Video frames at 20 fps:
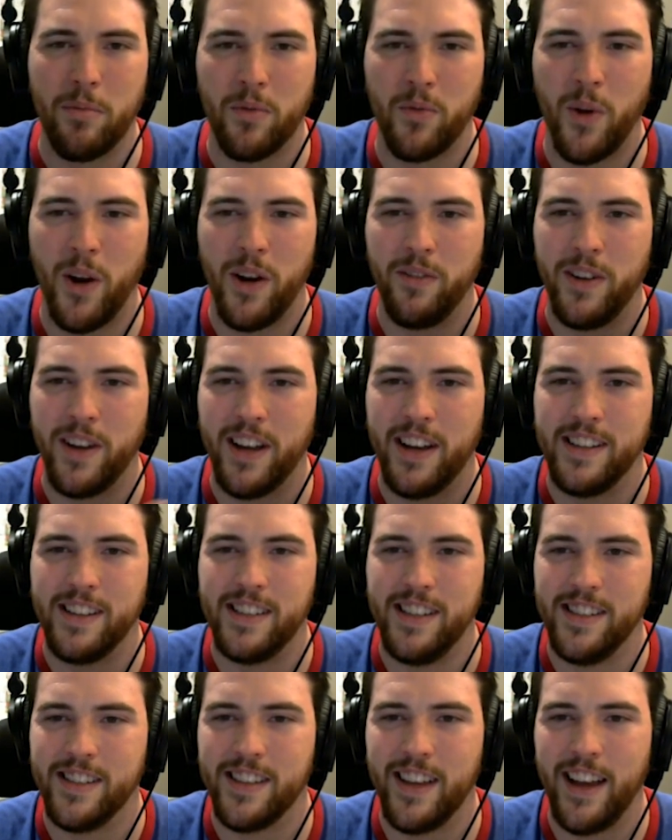it before I
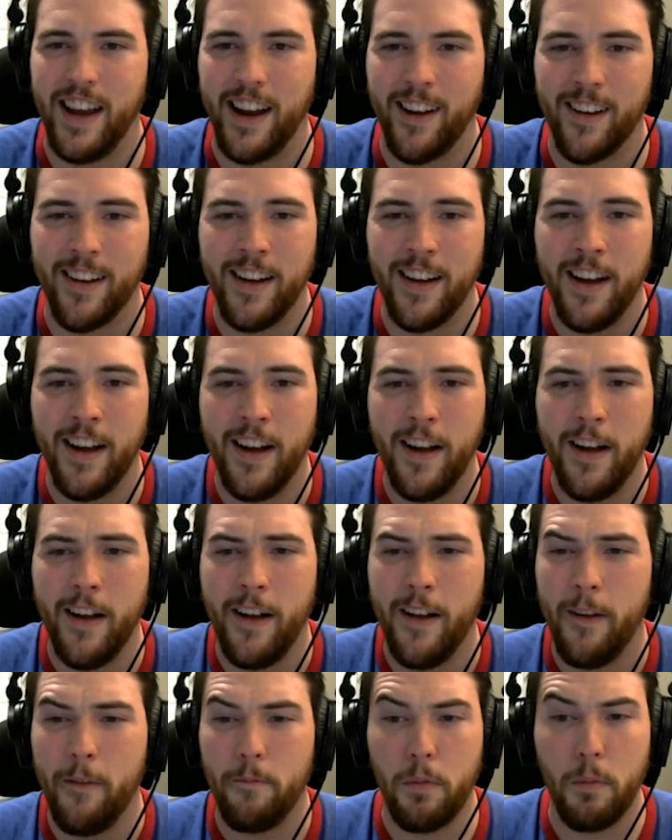realize he's there.
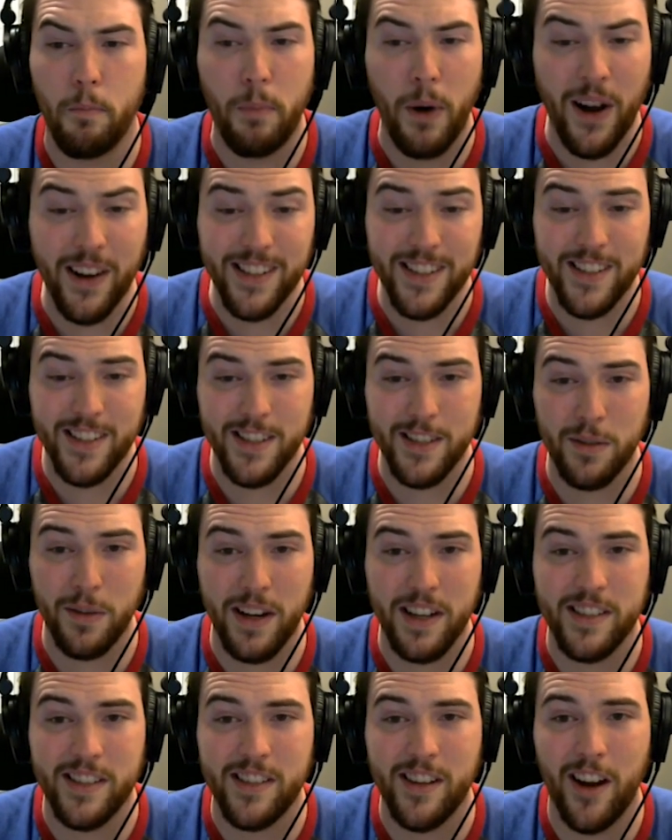The punch is
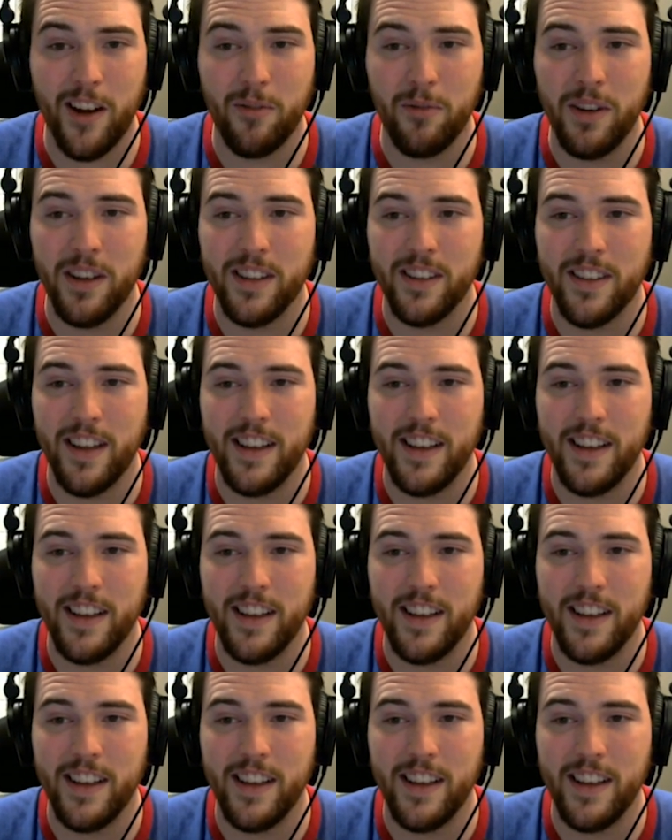what I start with.